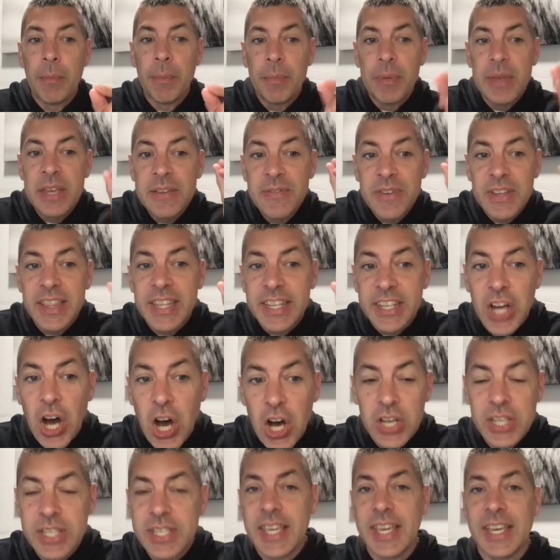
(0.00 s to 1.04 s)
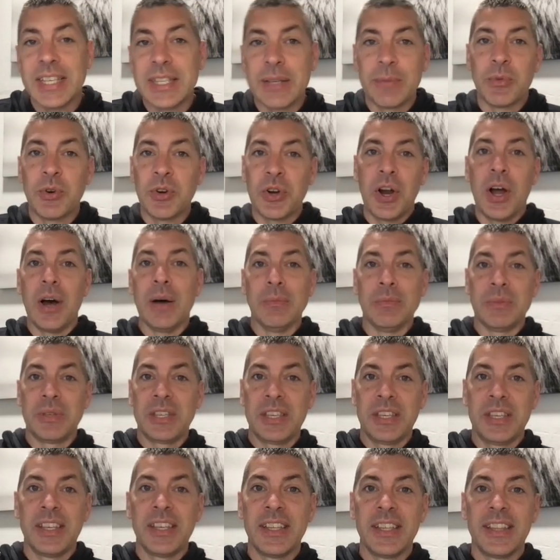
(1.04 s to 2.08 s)
Even the dogs get some crumbs.
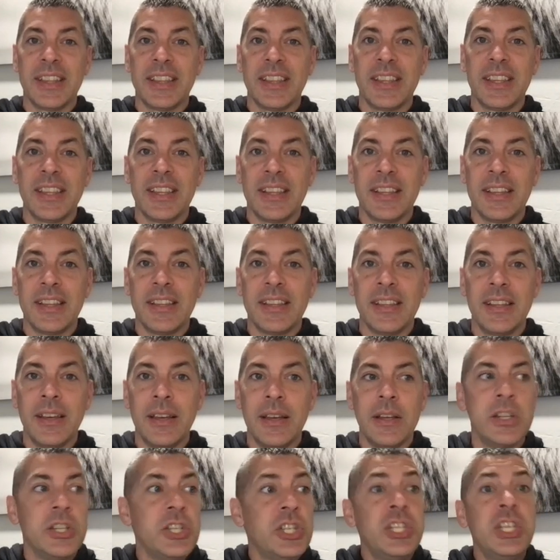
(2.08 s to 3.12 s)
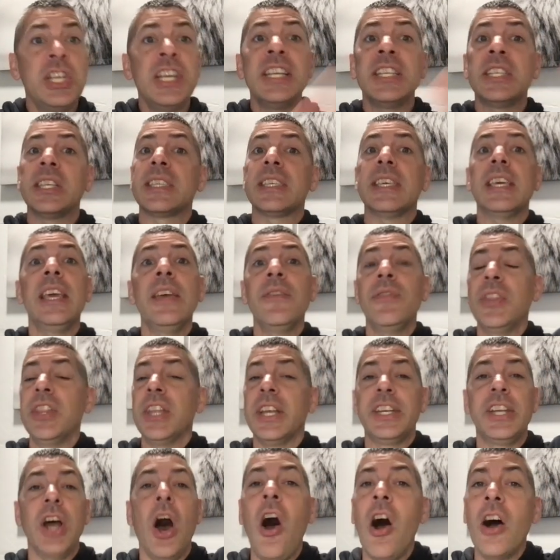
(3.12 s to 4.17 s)
Jesus, even the
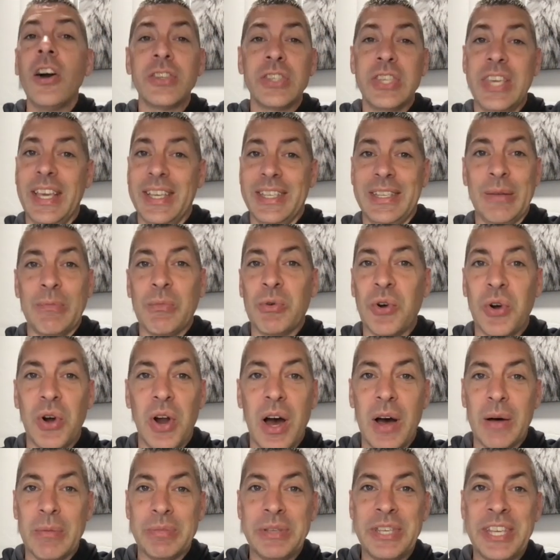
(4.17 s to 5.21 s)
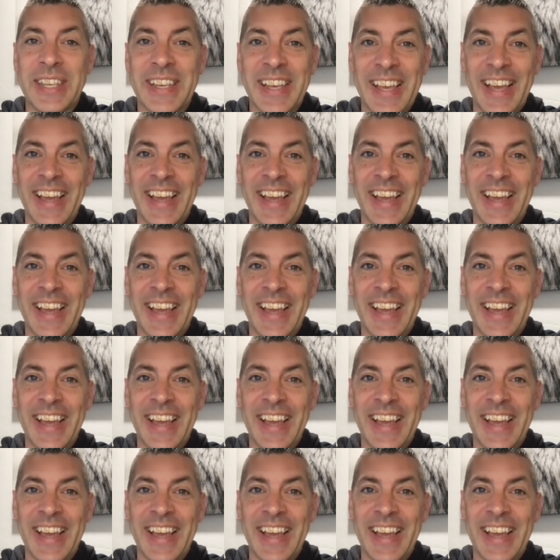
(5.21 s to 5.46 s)
dogs get some crumbs.